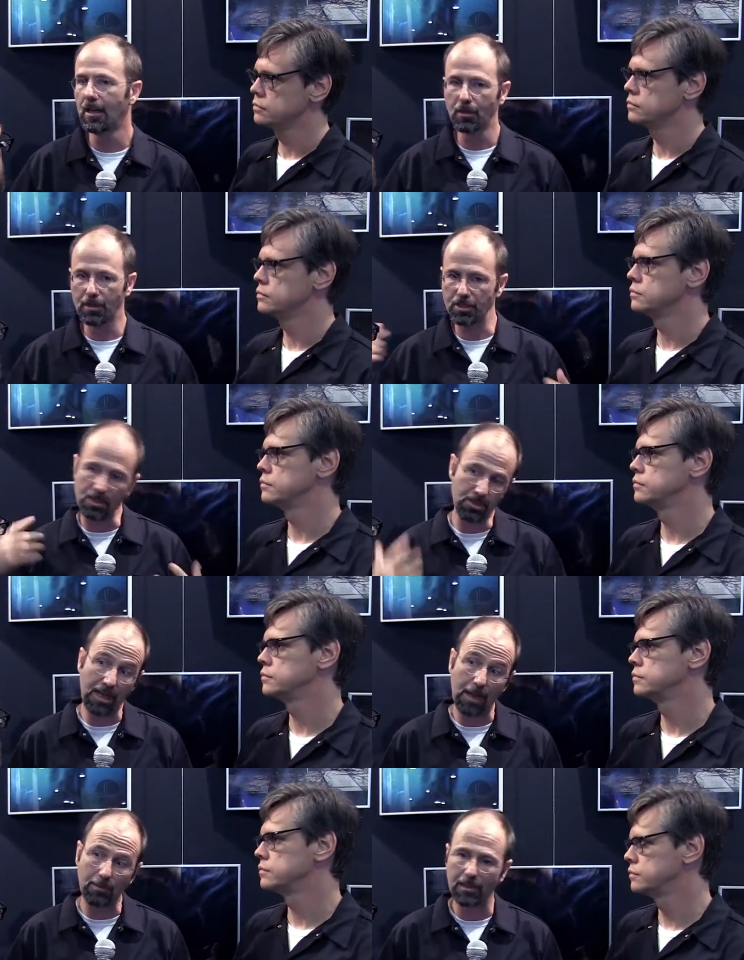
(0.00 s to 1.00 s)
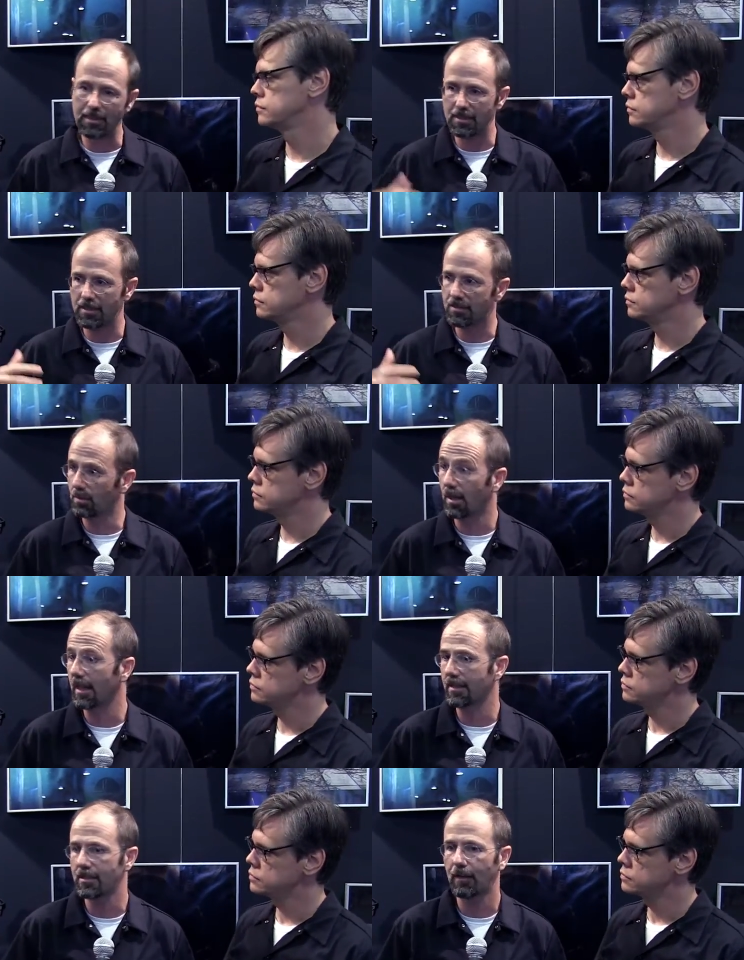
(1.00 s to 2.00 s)
Speaker 1: You can change camera lenses, do all
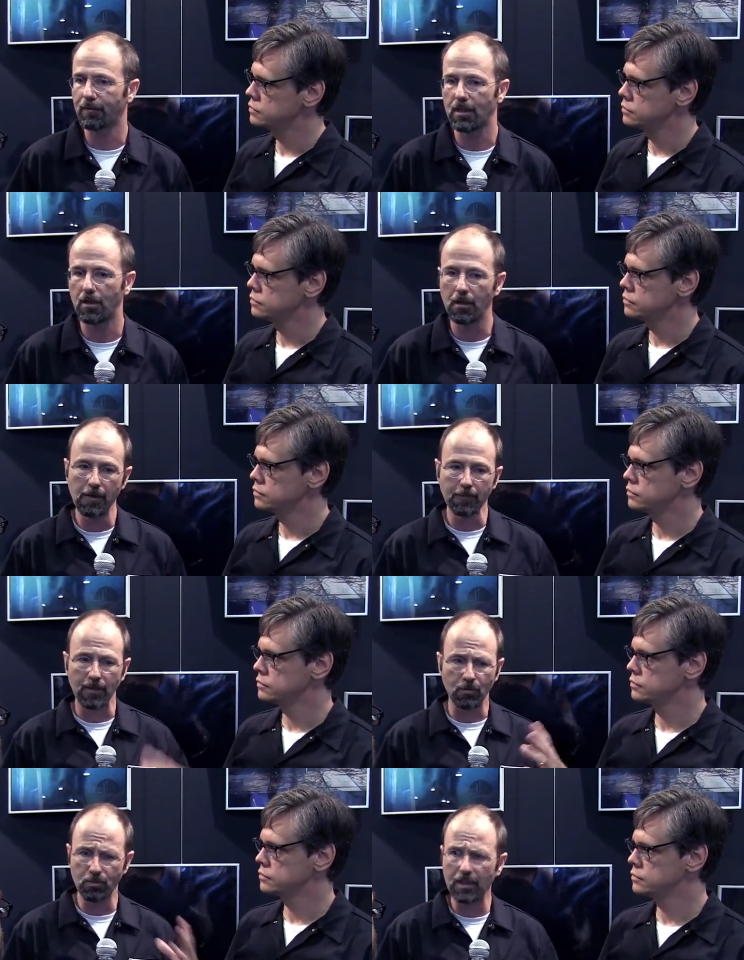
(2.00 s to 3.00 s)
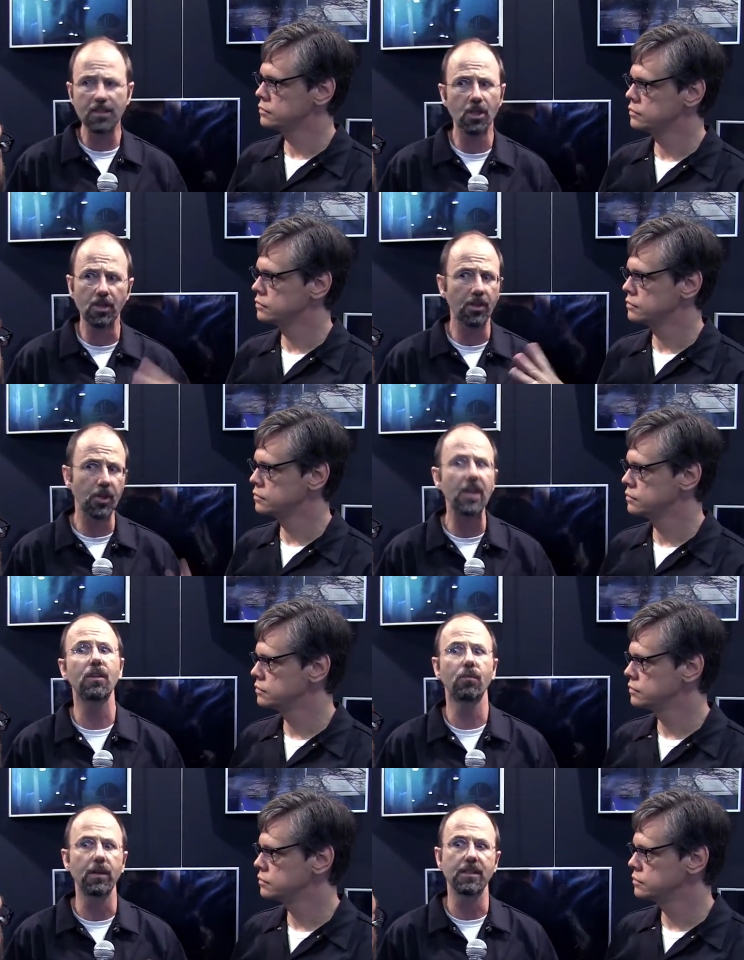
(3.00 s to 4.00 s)
that stuff. So we're really starting to think
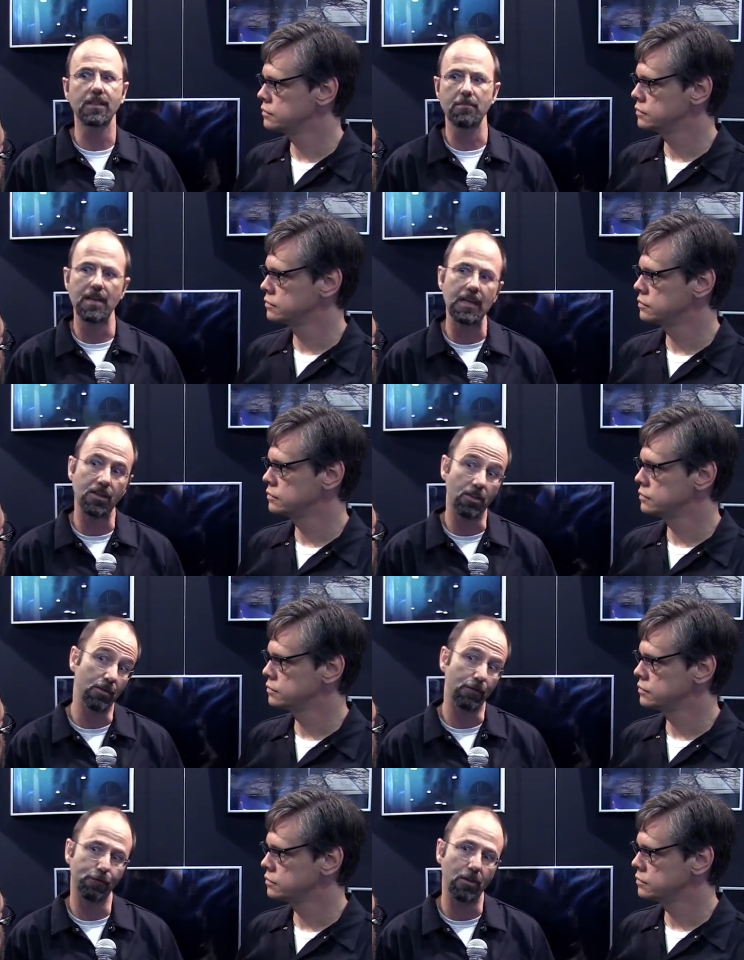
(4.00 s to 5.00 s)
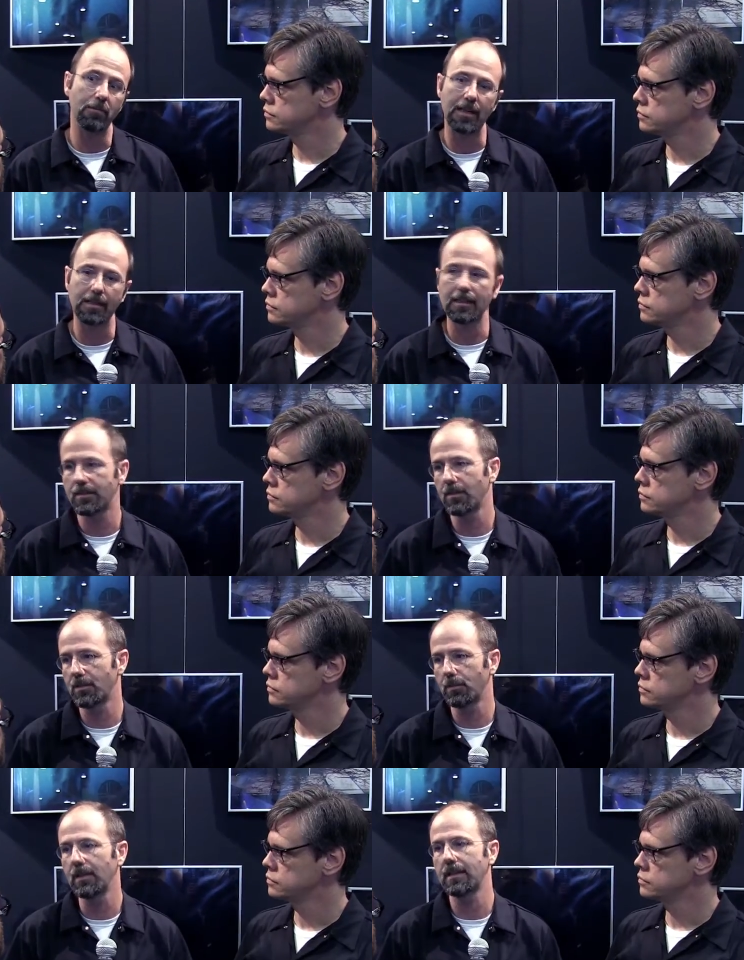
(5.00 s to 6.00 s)
of what this can mean in terms of filmmaking. So it's
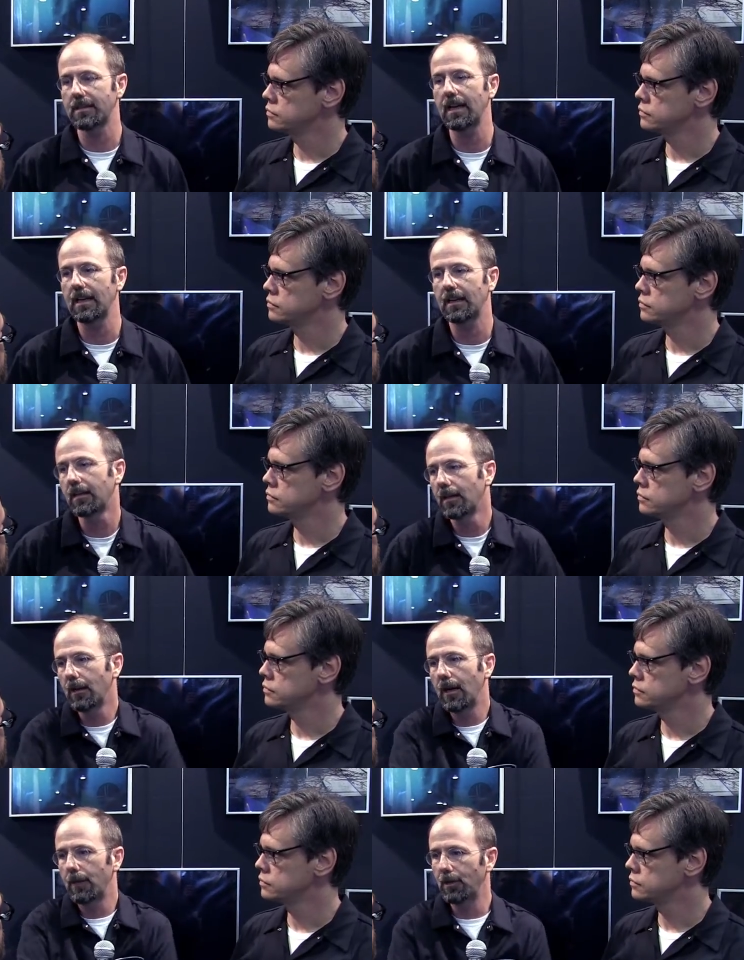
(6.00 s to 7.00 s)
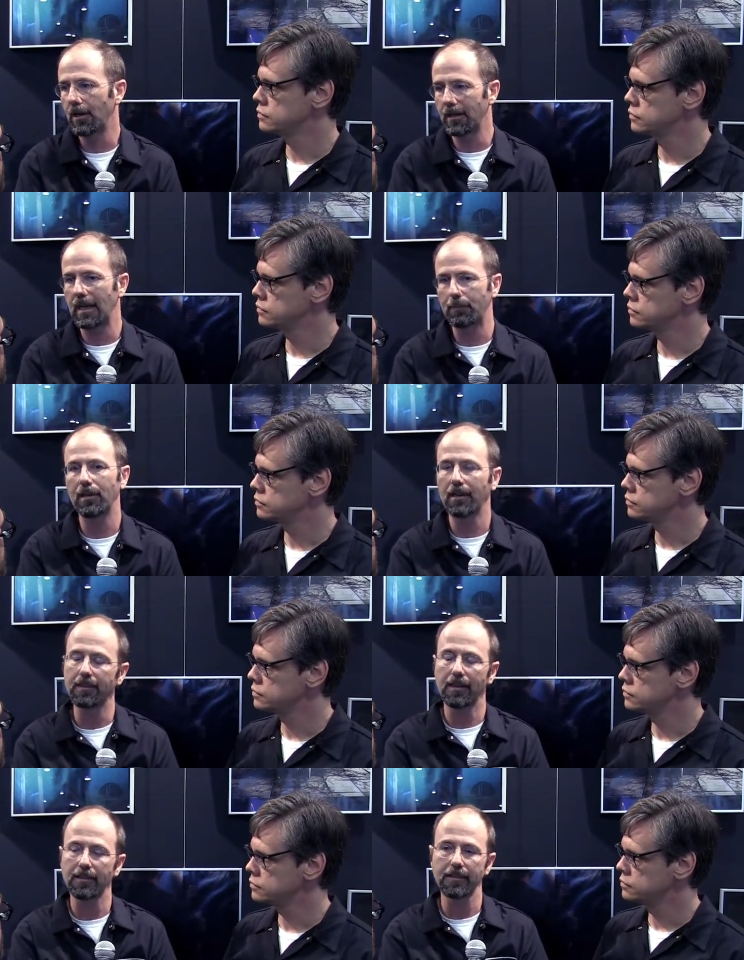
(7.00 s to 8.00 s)
a really exciting uh, part of that
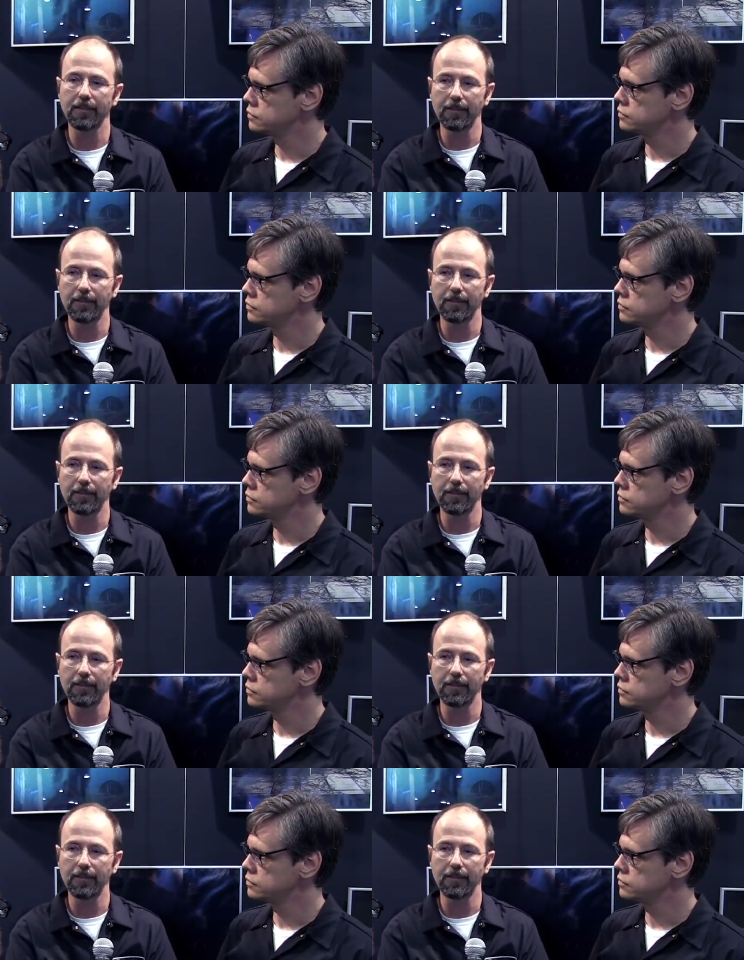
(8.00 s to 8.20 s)
process.